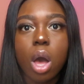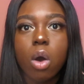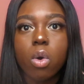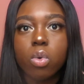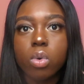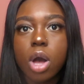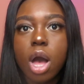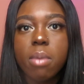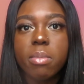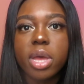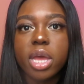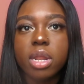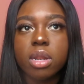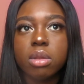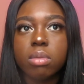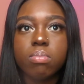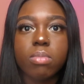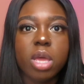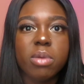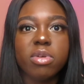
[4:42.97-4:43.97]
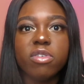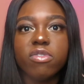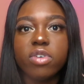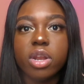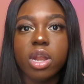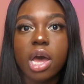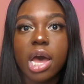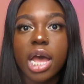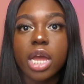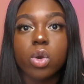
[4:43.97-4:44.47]
I'll come in maybe for
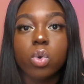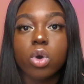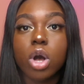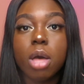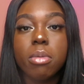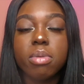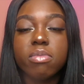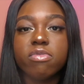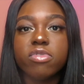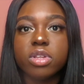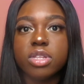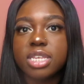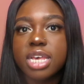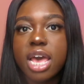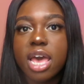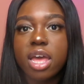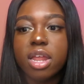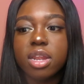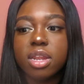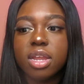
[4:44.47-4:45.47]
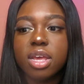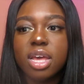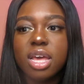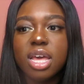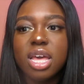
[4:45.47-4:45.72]
9 or come in for 10